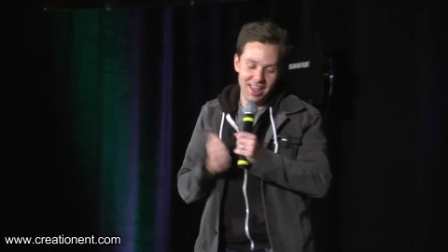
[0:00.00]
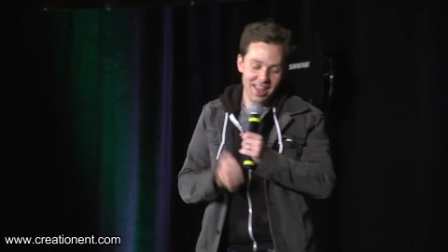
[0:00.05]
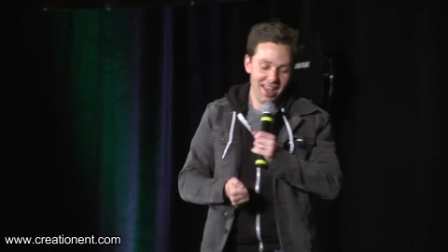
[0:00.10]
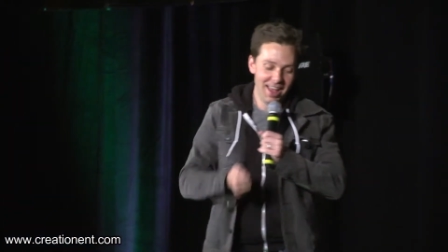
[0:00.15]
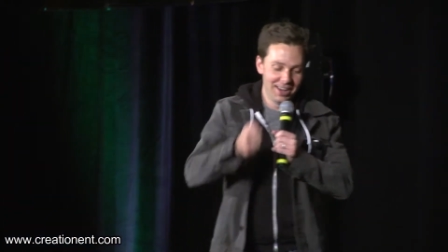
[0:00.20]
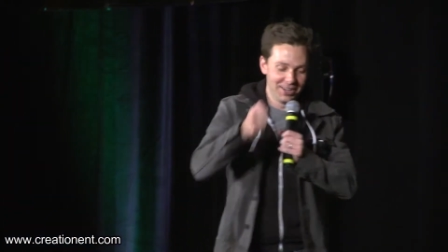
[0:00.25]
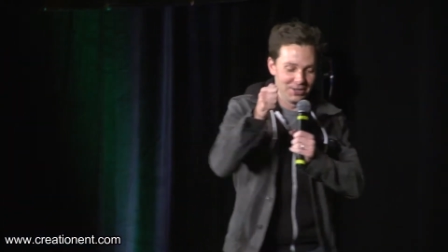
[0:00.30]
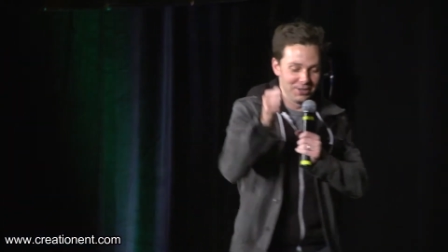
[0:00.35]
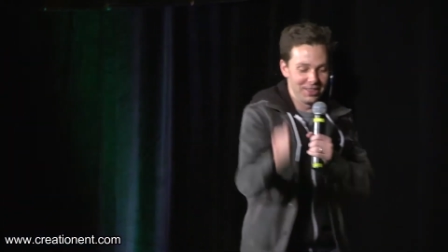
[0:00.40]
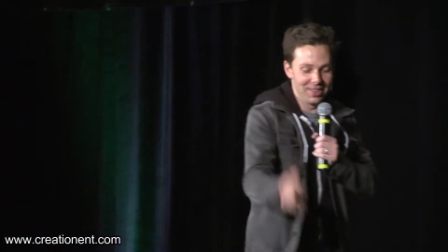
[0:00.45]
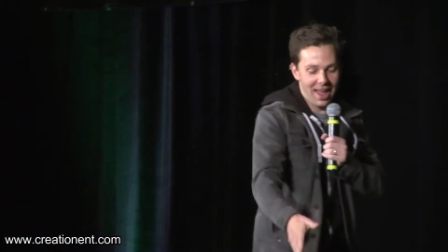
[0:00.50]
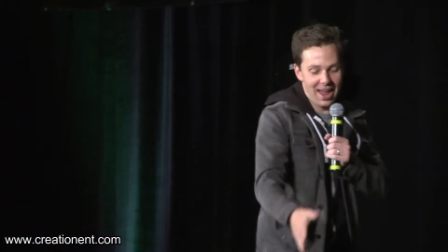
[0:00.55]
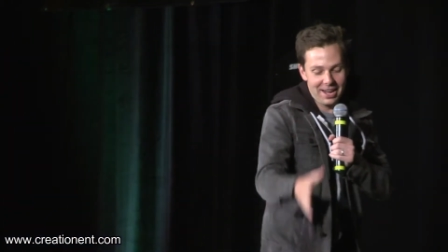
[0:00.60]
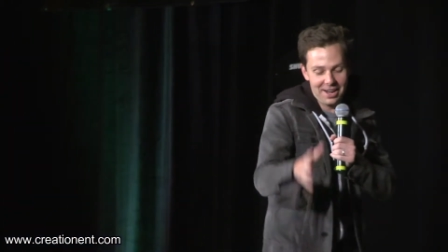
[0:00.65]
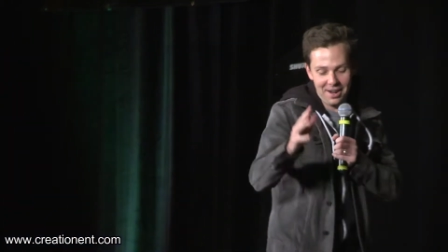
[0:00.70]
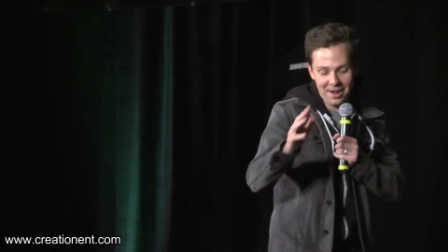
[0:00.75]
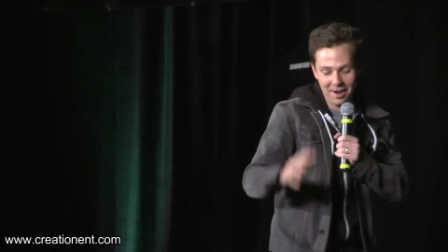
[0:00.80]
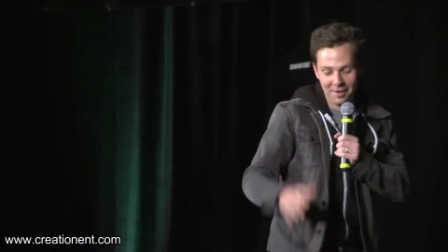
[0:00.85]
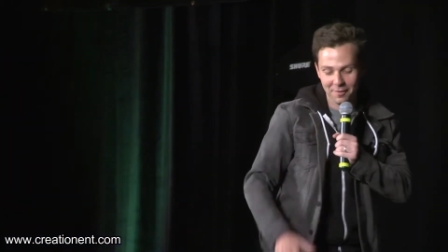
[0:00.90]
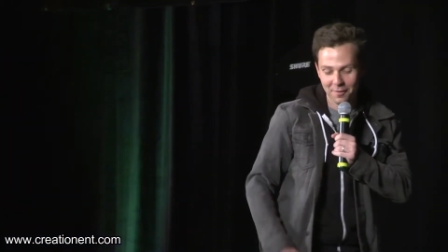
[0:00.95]
and you light
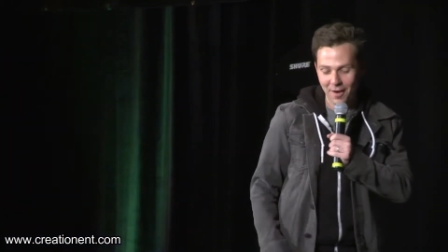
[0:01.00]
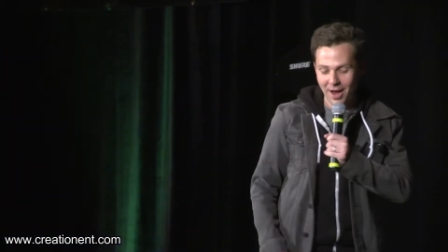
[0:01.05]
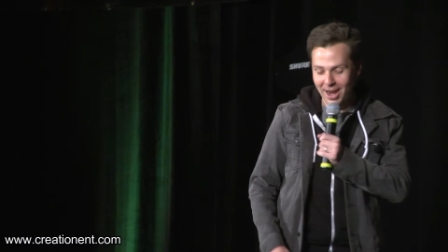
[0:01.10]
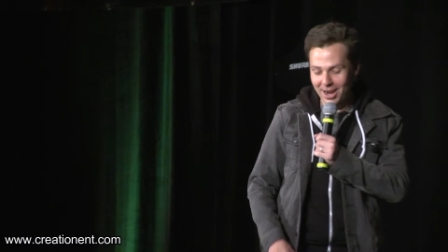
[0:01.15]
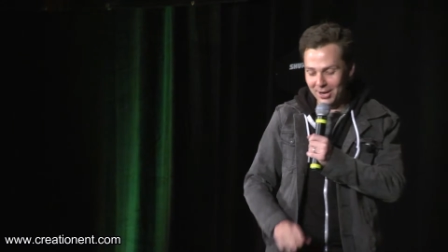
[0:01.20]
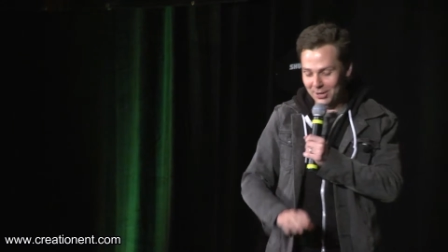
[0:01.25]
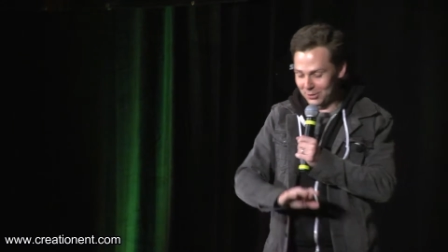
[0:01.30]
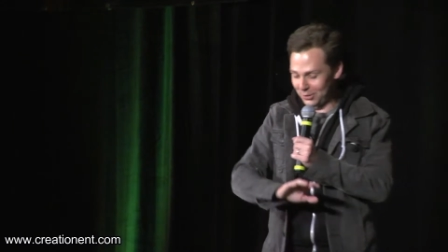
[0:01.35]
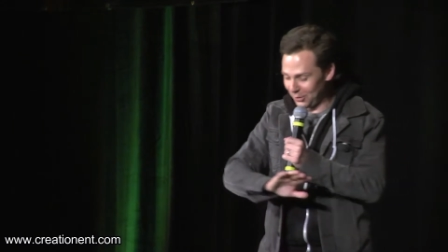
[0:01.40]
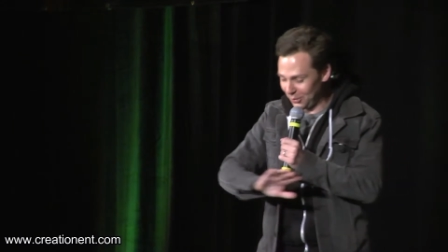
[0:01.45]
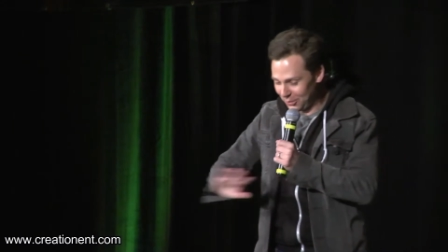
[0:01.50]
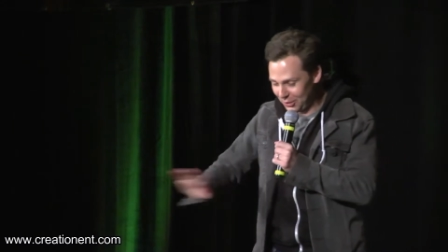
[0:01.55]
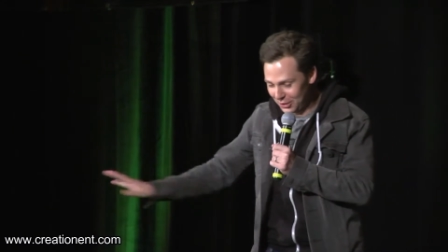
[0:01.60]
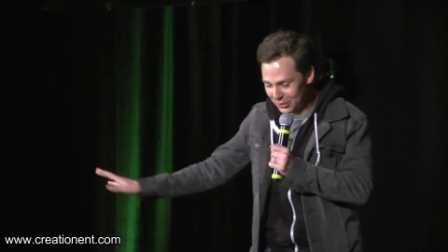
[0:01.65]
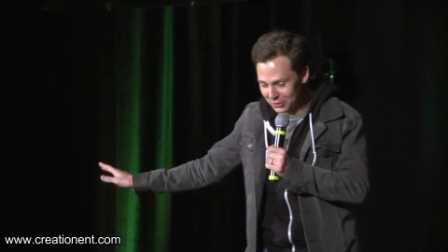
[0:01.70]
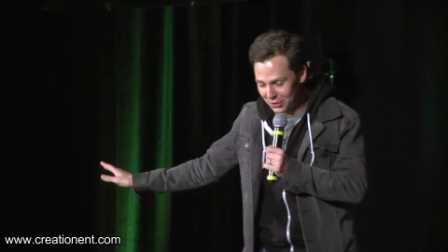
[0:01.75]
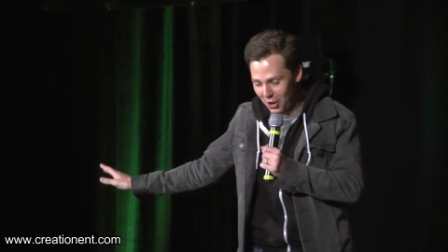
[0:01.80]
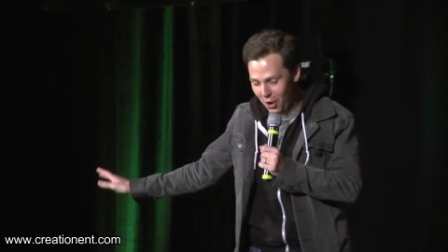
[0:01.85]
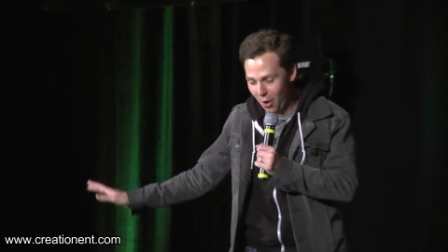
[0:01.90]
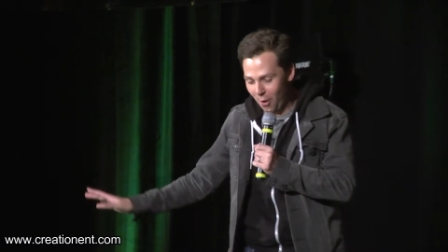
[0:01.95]
it on fire. So
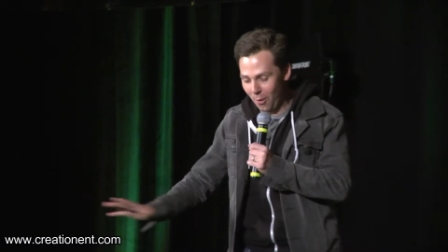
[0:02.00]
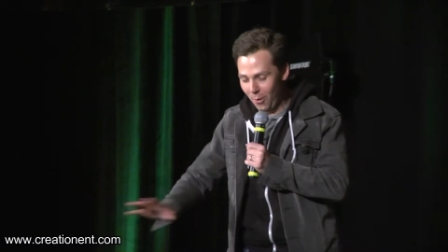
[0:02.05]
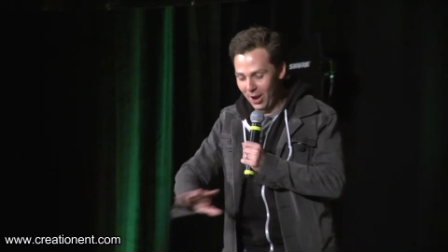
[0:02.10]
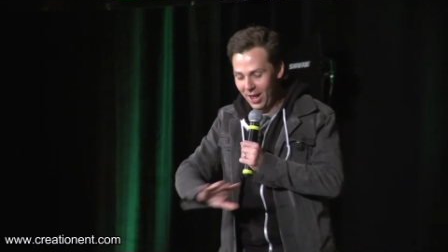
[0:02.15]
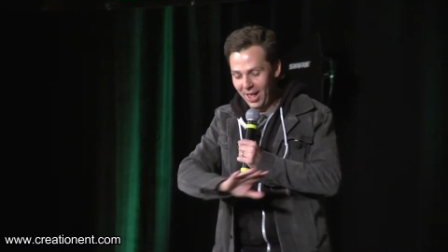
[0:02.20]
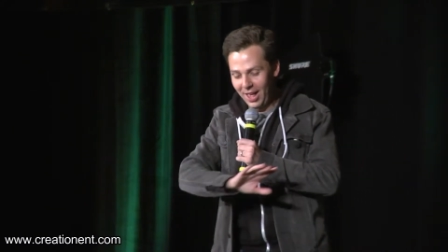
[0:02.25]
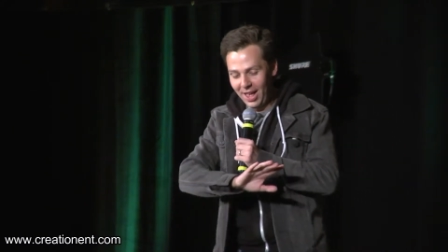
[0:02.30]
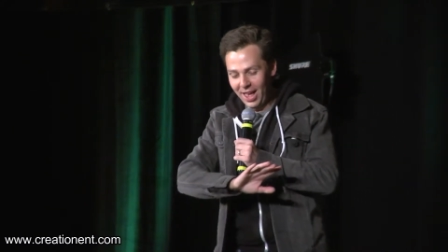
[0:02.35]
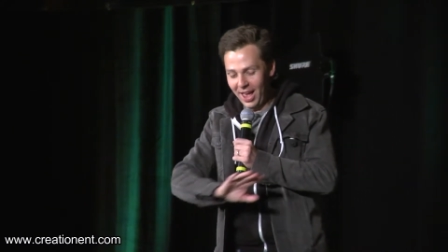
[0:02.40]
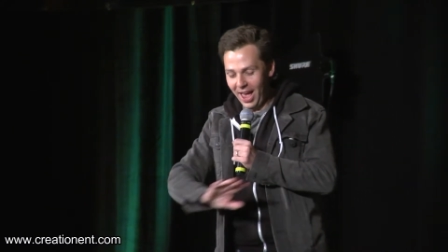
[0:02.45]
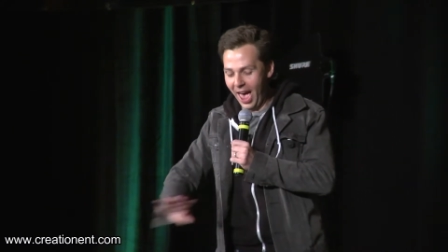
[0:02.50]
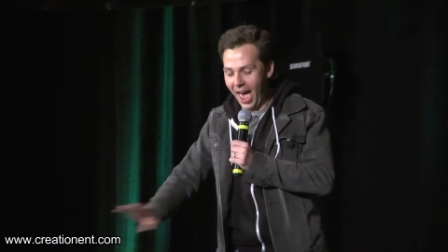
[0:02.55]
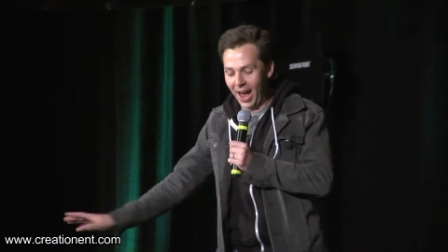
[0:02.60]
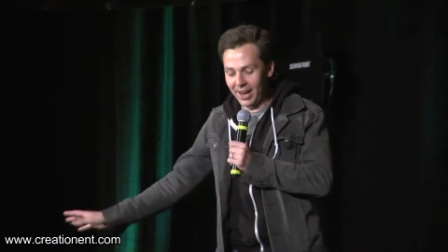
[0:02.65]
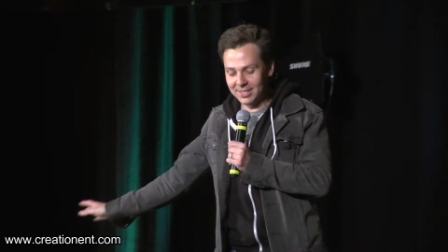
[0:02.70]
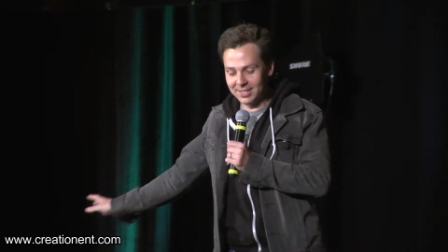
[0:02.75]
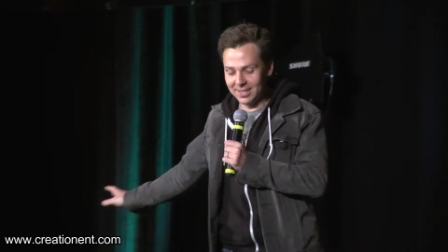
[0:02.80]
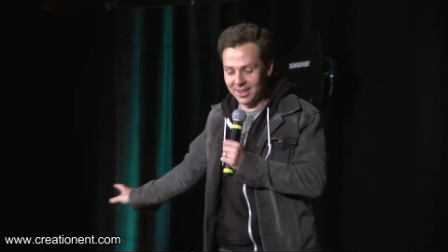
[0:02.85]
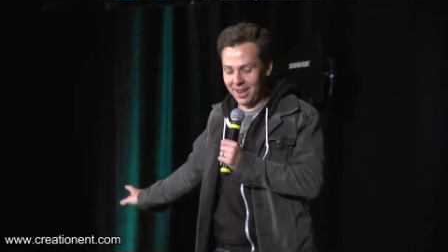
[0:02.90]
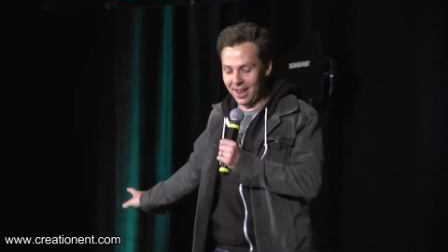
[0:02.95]
there's no
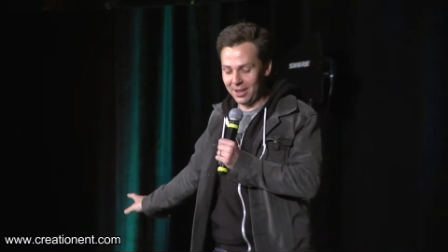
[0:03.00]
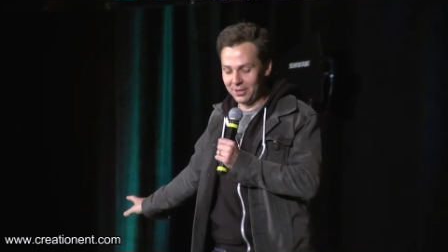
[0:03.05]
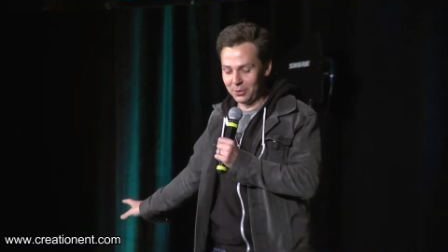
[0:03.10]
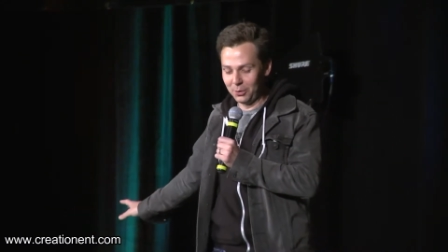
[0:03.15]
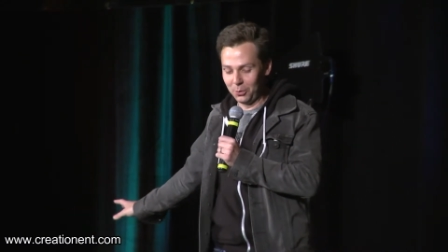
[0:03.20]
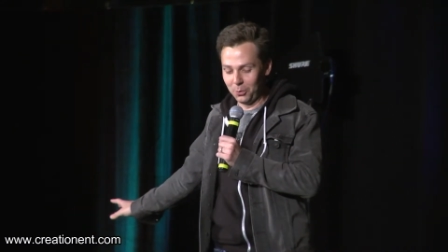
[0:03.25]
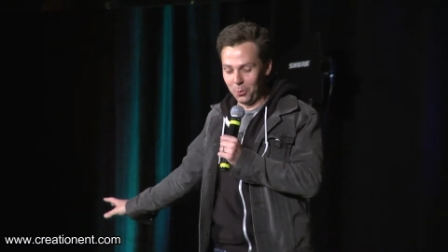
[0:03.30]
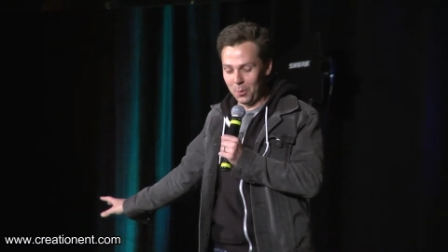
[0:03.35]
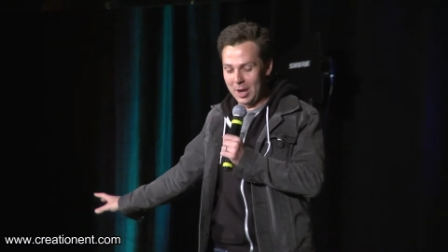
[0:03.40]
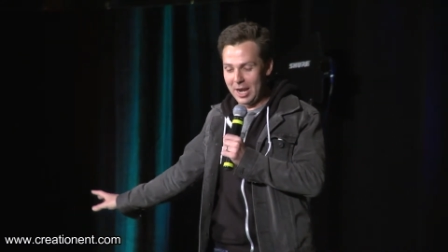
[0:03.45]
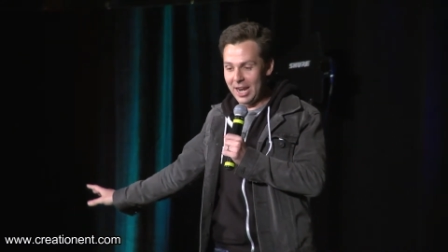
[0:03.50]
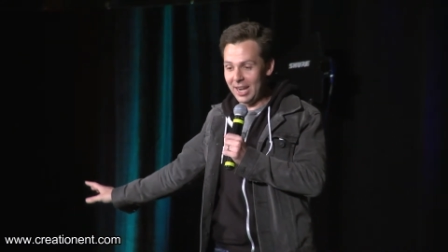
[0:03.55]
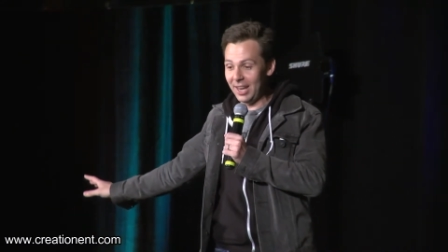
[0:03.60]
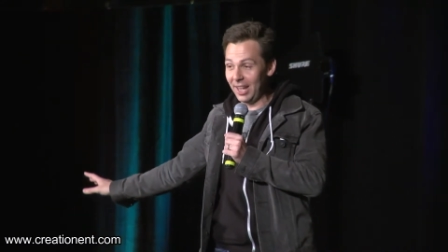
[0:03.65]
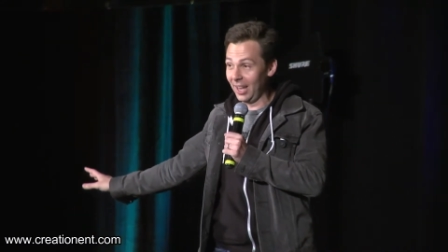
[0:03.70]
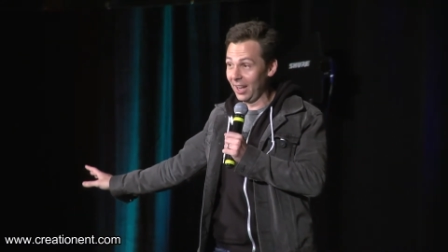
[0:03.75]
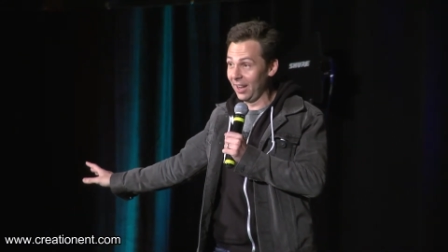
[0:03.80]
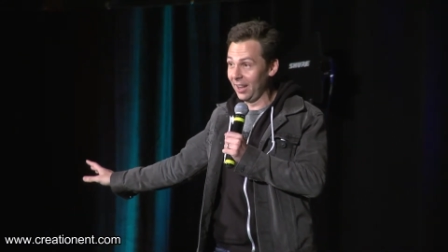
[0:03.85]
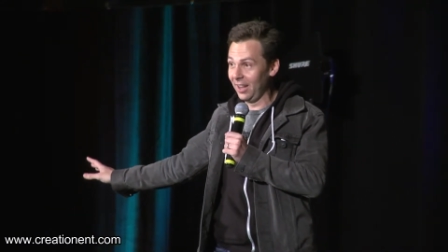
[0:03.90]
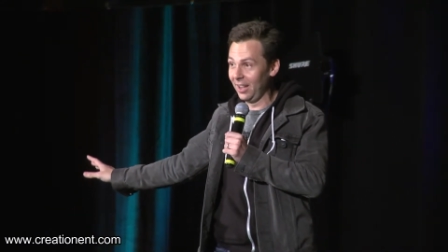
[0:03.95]
accidental
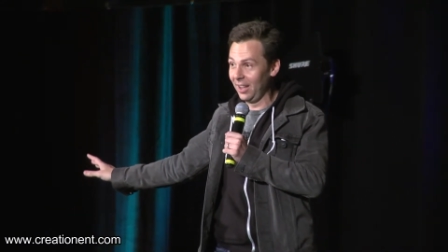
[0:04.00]
reading